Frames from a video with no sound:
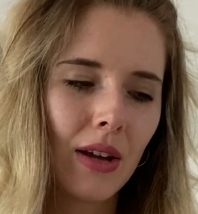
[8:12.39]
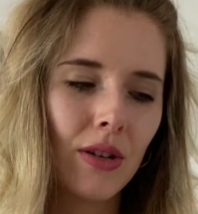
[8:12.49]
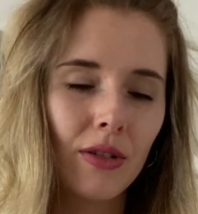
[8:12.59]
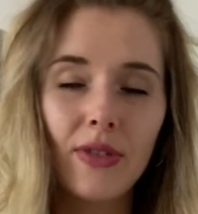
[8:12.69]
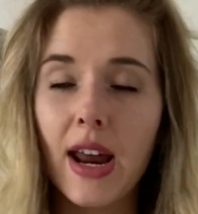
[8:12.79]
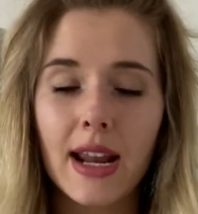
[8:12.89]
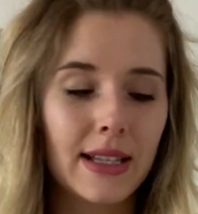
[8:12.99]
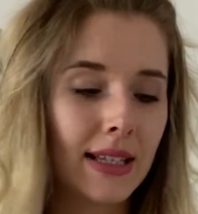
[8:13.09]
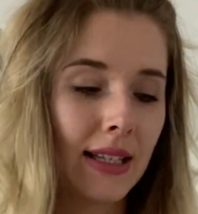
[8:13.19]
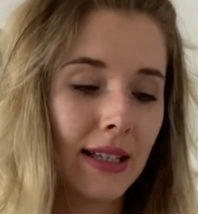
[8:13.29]
your
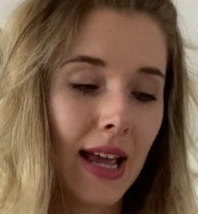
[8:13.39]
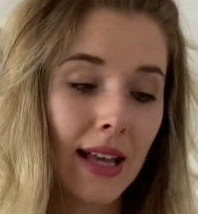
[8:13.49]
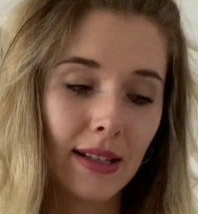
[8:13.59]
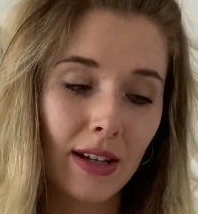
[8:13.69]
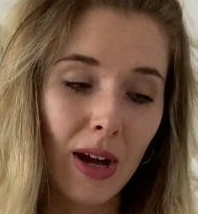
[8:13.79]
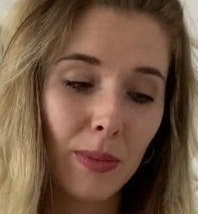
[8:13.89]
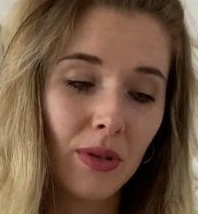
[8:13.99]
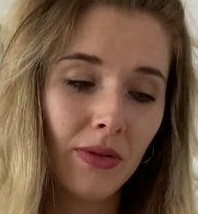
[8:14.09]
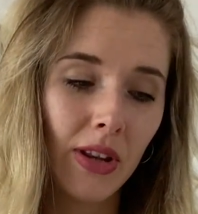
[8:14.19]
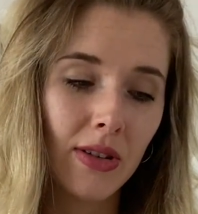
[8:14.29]
finances as a
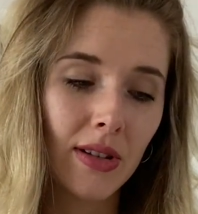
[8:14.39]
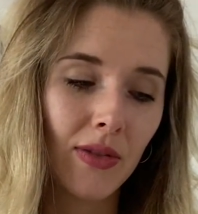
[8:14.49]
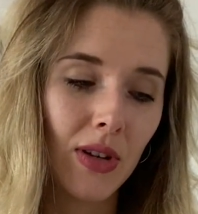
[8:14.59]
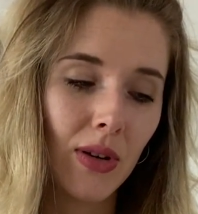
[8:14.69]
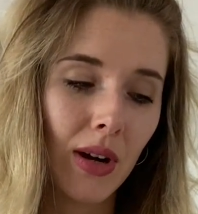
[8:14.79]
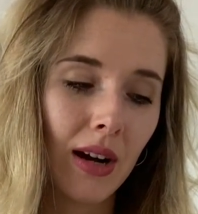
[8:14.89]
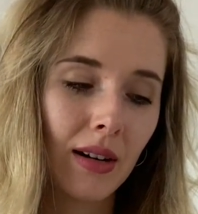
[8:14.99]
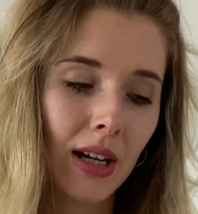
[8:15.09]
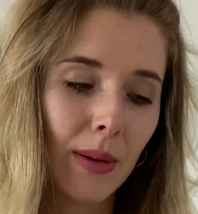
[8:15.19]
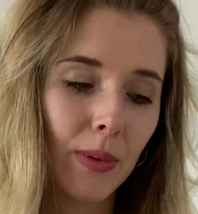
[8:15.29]
couple, for those of you who are a
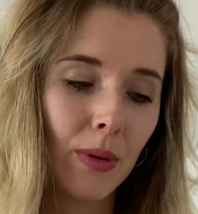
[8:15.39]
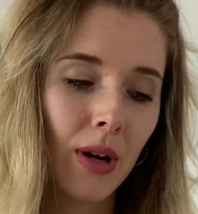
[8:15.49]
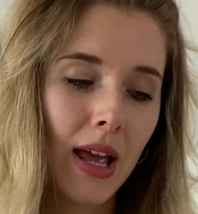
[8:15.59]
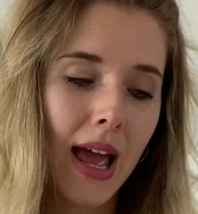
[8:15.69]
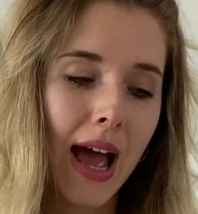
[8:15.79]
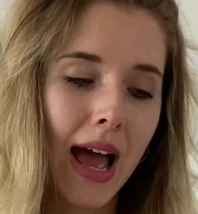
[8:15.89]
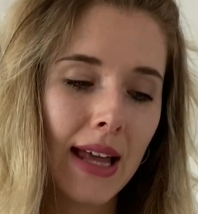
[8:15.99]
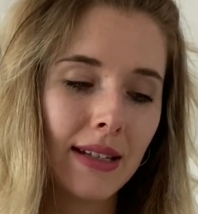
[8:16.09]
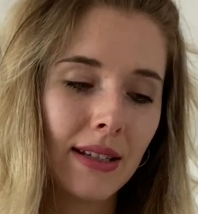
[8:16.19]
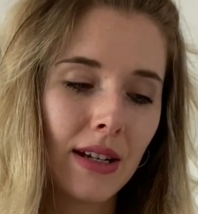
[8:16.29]
couple,
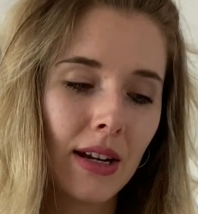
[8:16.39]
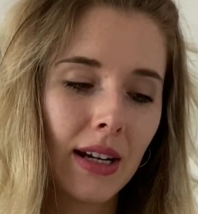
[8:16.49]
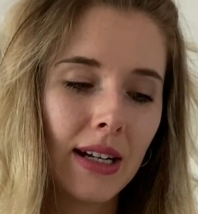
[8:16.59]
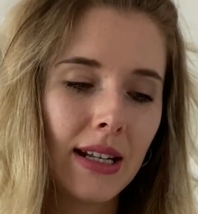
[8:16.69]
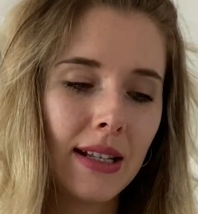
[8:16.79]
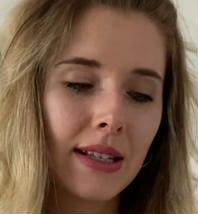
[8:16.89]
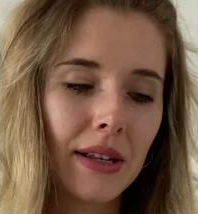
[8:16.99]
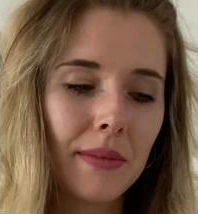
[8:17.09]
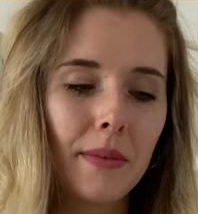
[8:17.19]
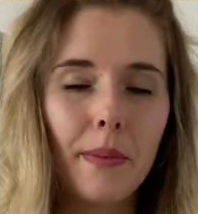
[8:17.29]
and you're going to need
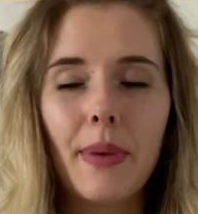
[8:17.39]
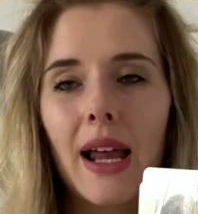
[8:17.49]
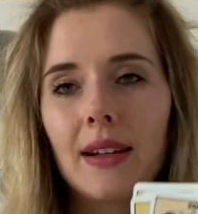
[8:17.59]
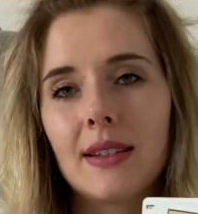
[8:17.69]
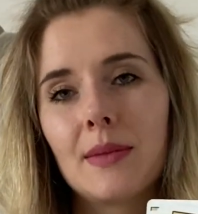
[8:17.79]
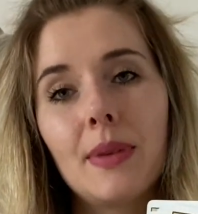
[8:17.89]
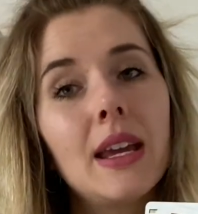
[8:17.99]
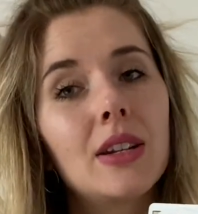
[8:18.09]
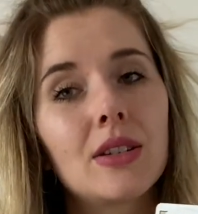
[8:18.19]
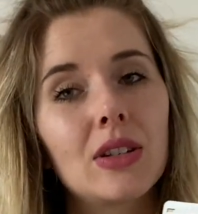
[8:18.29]
some balance and
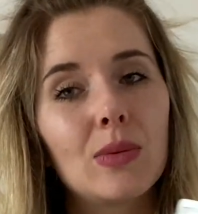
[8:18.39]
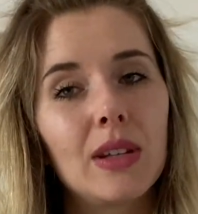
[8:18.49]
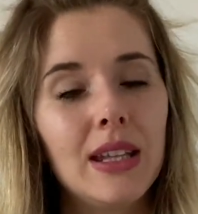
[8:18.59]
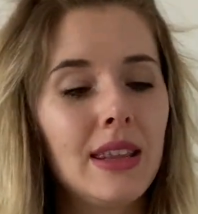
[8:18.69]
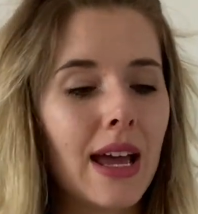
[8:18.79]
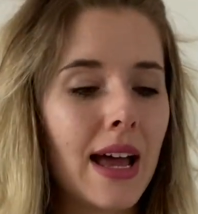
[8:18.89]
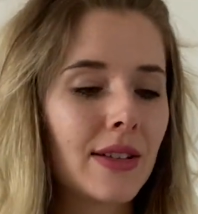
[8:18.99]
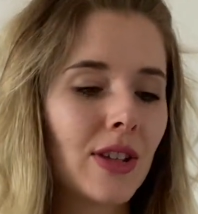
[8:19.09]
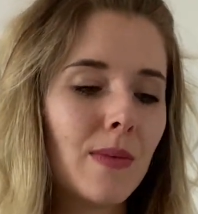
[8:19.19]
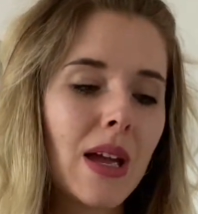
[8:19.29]
patience within that.
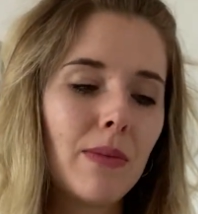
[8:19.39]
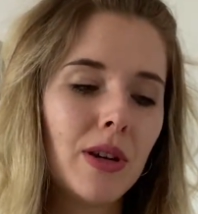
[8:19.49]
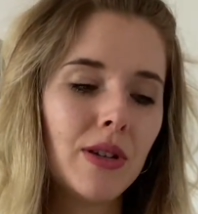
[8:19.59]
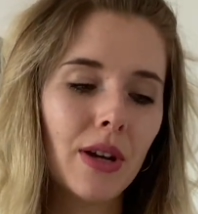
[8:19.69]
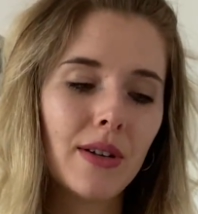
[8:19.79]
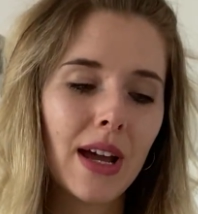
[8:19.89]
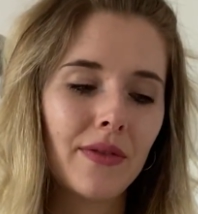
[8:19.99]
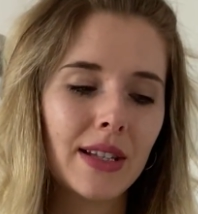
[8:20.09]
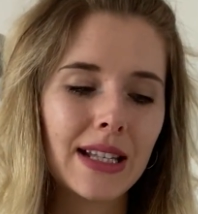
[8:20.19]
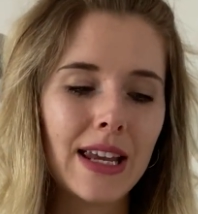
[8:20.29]
So maybe you don't have
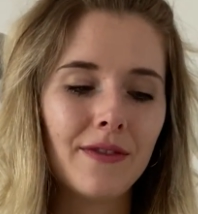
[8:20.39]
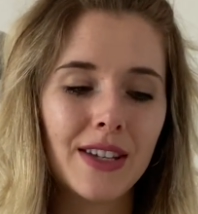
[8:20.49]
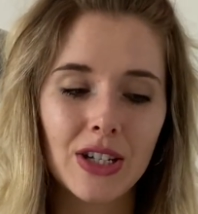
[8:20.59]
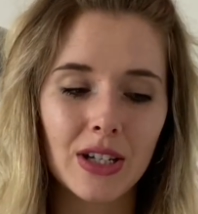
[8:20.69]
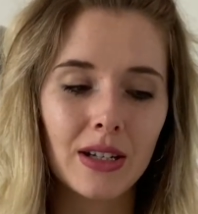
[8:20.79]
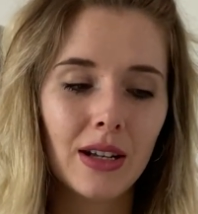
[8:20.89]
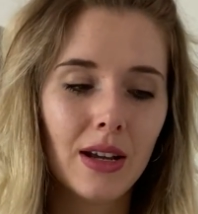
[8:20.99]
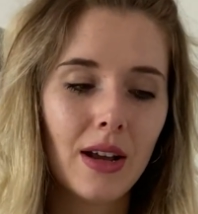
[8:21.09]
the same vision